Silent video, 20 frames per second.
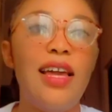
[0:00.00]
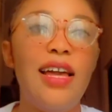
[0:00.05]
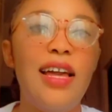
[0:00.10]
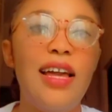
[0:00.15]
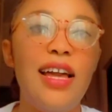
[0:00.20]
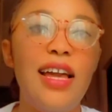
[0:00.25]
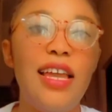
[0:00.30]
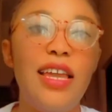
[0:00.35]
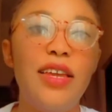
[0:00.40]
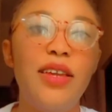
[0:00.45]

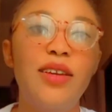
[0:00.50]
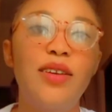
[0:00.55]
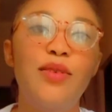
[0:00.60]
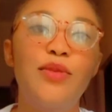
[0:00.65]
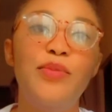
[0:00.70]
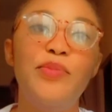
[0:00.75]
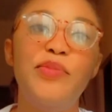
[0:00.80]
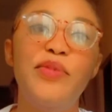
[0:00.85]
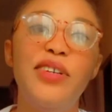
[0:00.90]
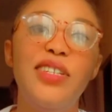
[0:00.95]
Hi,
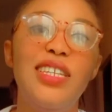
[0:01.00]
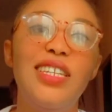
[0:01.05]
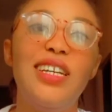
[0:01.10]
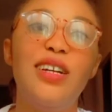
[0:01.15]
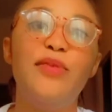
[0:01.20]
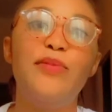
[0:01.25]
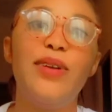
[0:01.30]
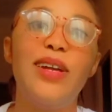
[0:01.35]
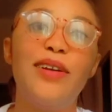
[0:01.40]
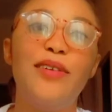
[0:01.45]
good morning
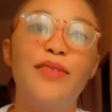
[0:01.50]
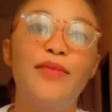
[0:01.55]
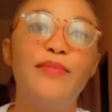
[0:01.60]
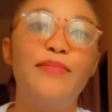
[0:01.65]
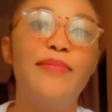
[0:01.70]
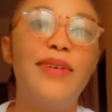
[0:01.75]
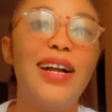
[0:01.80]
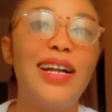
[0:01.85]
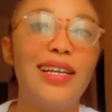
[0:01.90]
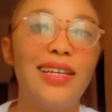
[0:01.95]
and
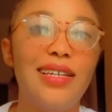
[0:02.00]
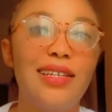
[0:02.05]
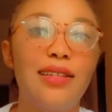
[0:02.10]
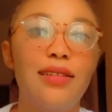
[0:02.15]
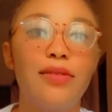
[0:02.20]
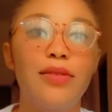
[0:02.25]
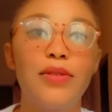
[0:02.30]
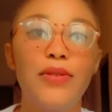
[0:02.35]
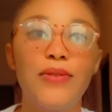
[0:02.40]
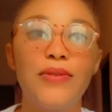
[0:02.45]
welcome
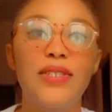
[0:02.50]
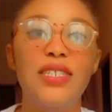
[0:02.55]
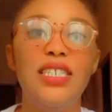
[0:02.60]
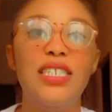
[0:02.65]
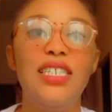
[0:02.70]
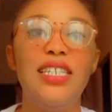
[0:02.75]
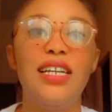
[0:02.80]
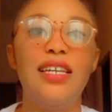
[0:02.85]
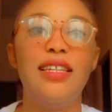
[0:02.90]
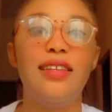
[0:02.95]
back to the
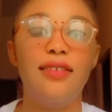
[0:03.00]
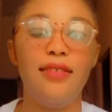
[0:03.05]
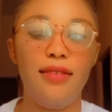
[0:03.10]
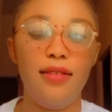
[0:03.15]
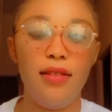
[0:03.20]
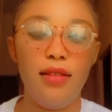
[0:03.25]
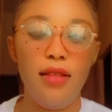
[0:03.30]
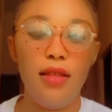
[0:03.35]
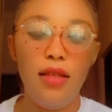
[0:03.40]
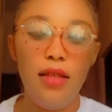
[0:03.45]
channel.
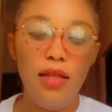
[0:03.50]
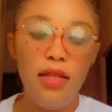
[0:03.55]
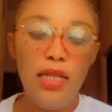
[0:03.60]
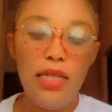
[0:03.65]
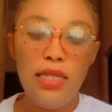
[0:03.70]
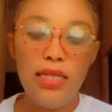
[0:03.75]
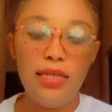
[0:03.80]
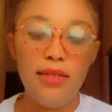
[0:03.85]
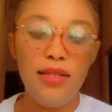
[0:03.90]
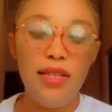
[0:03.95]

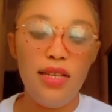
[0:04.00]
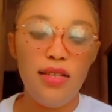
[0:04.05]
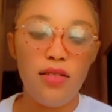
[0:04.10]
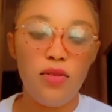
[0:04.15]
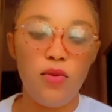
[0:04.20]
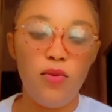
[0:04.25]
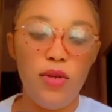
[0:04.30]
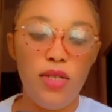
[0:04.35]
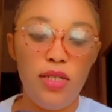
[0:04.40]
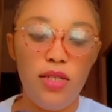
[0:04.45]
Today's
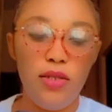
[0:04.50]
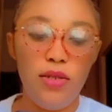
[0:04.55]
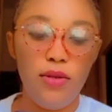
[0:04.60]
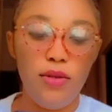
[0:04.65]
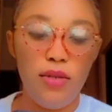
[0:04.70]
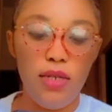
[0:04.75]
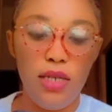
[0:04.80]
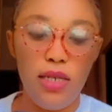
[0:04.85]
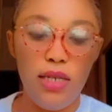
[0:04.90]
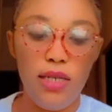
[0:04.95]

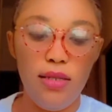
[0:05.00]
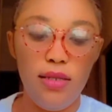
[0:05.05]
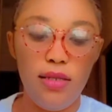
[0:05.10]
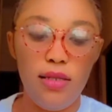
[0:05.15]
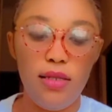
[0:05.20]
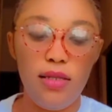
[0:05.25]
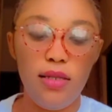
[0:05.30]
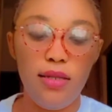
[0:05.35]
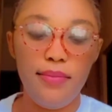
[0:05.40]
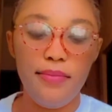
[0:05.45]
question
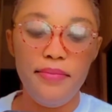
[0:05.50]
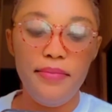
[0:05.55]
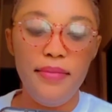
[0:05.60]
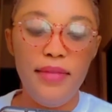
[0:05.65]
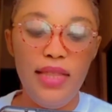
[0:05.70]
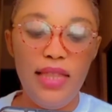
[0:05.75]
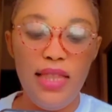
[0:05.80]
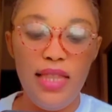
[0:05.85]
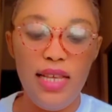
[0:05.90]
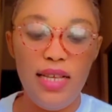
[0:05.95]
is,
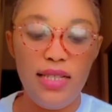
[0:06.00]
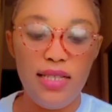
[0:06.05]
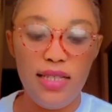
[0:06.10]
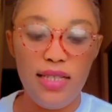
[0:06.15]
Ms.